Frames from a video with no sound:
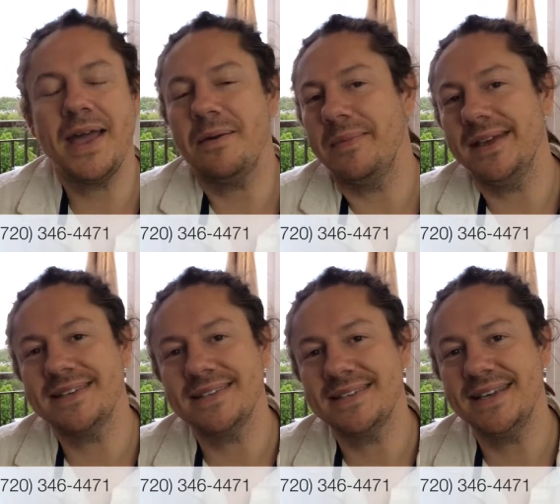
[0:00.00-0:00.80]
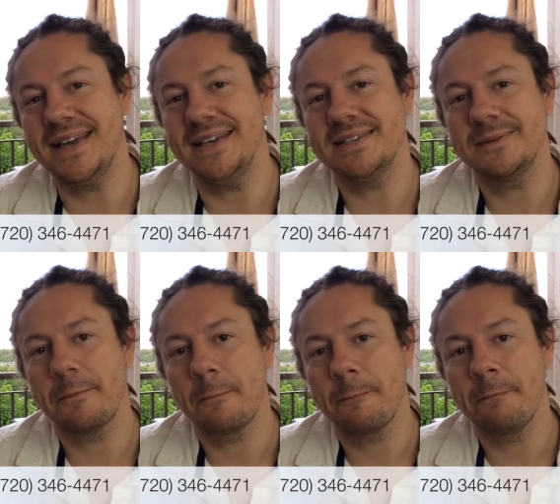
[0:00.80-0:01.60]
make me a success.
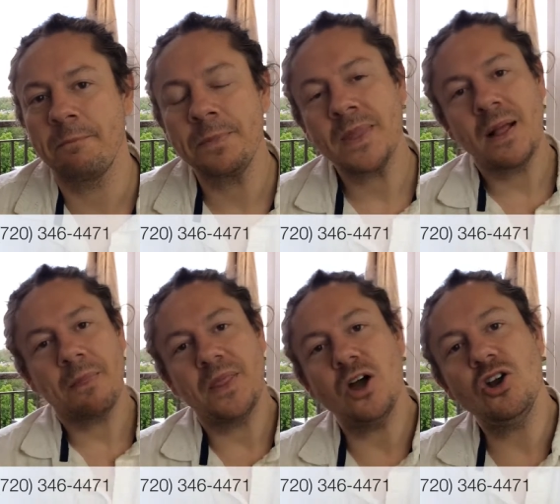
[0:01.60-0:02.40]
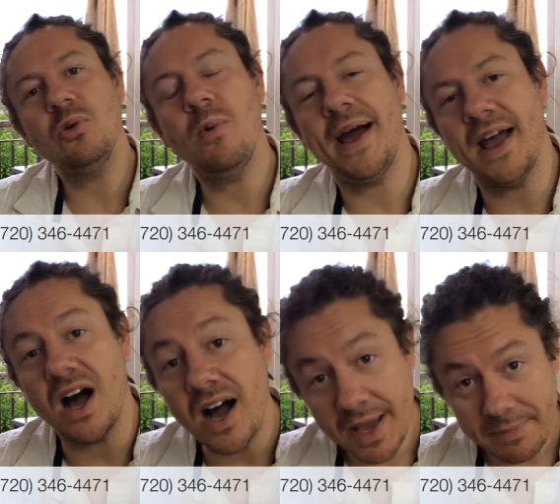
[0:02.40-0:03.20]
The only way
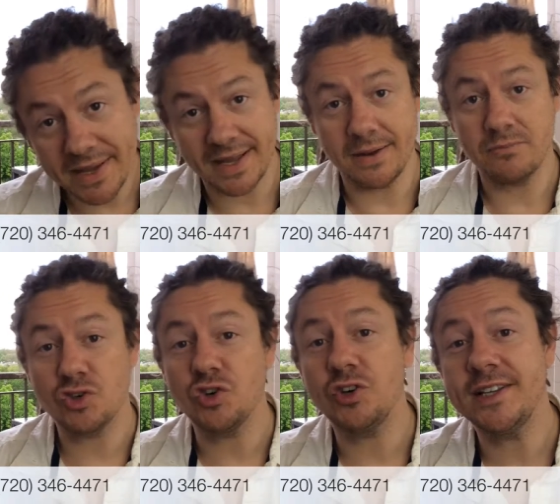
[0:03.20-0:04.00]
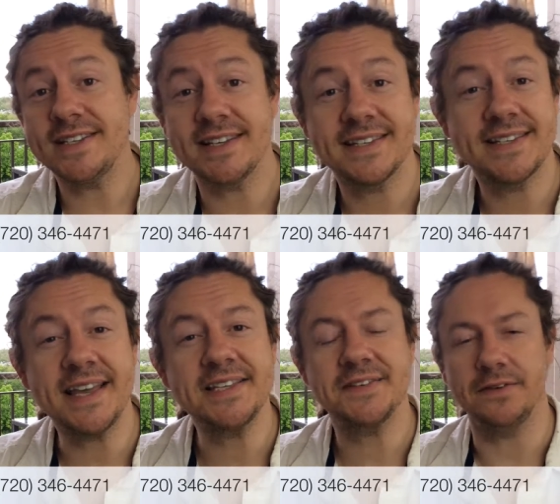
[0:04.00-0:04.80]
I become truly
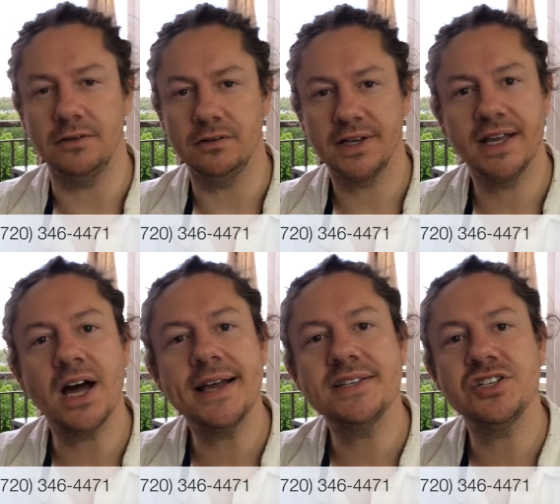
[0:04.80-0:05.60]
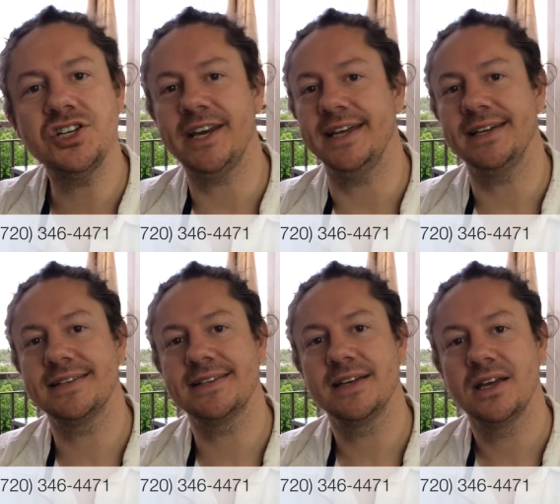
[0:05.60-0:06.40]
successful in
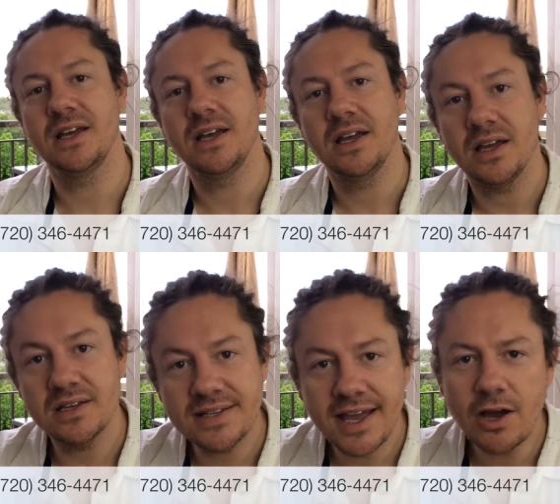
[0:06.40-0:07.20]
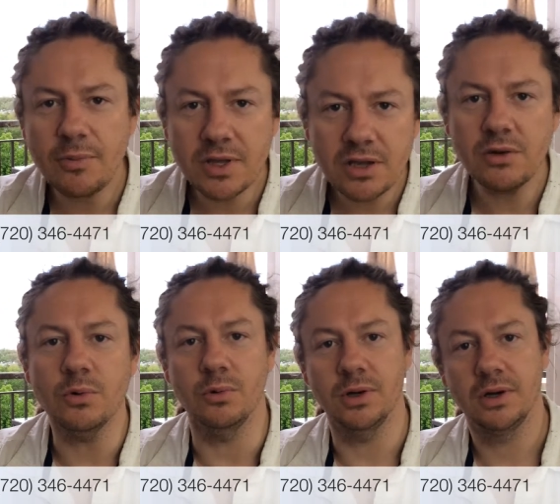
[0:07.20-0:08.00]
Isagenix is to help
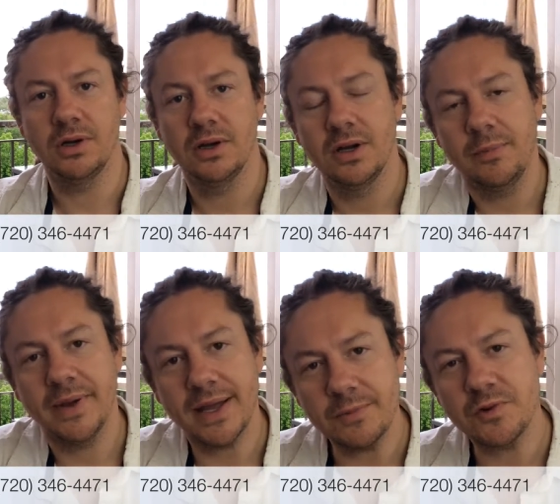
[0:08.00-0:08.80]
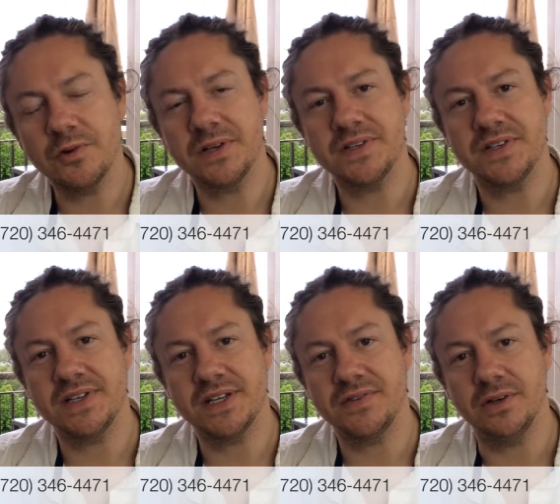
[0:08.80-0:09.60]
you become truly
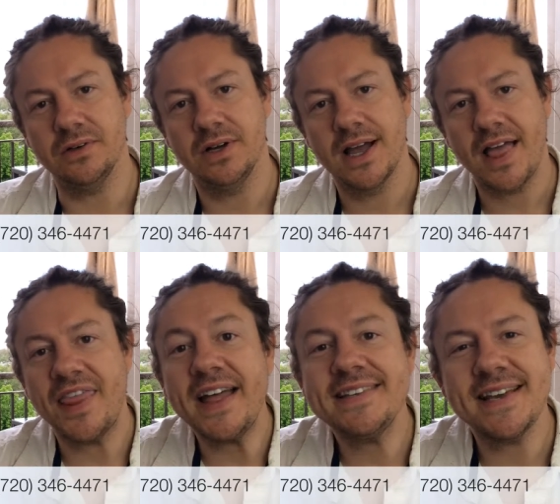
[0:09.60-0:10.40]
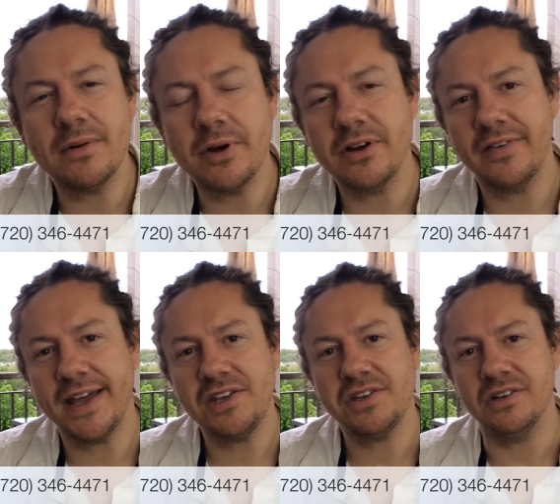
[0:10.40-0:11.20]
successful. That's our
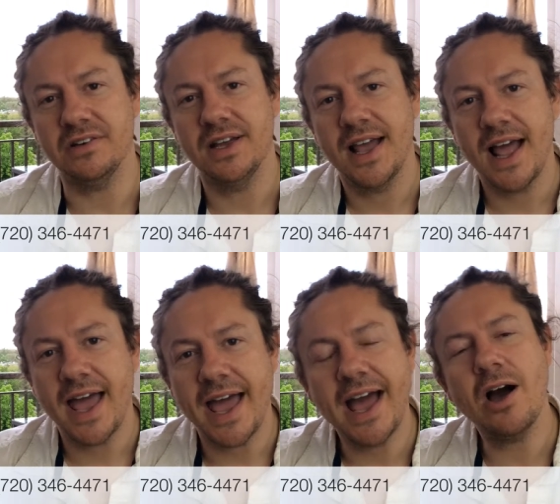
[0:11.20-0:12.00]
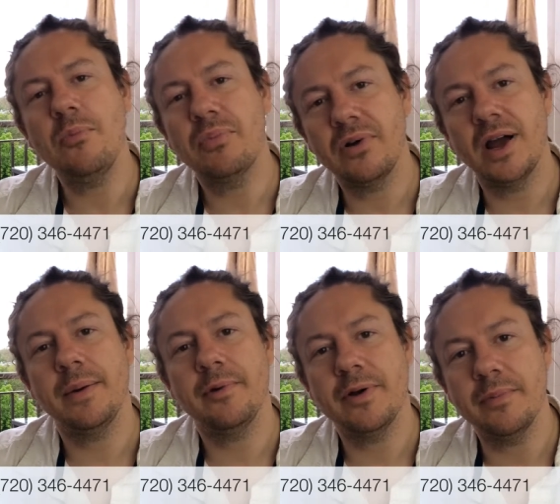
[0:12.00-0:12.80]
motivation. Our
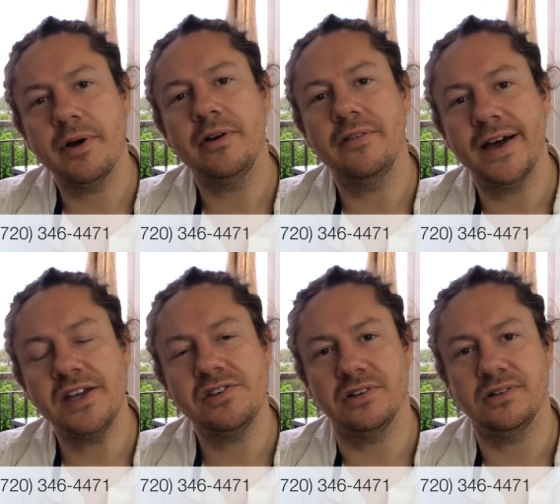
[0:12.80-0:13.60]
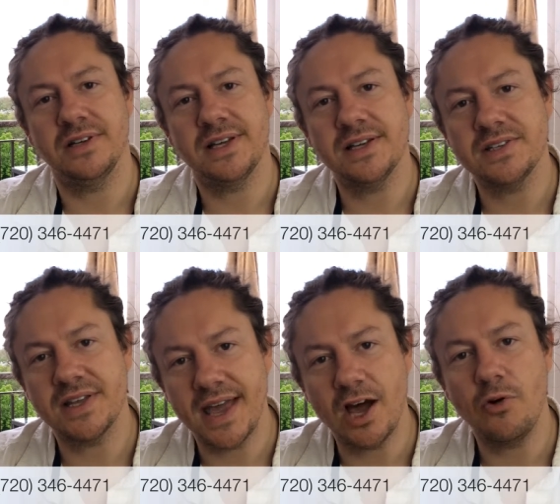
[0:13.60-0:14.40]
primary motivation is
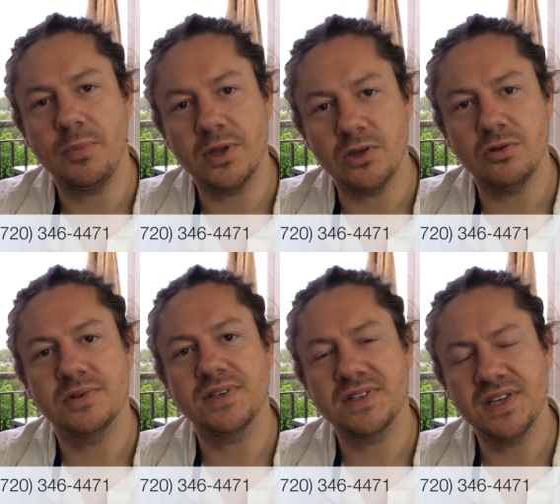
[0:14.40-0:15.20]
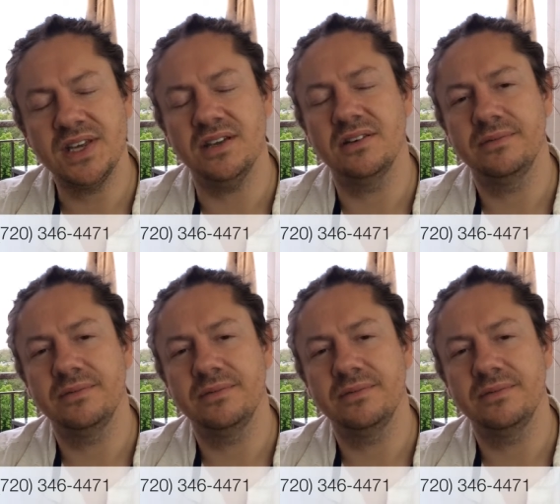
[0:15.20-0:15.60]
to help you succeed.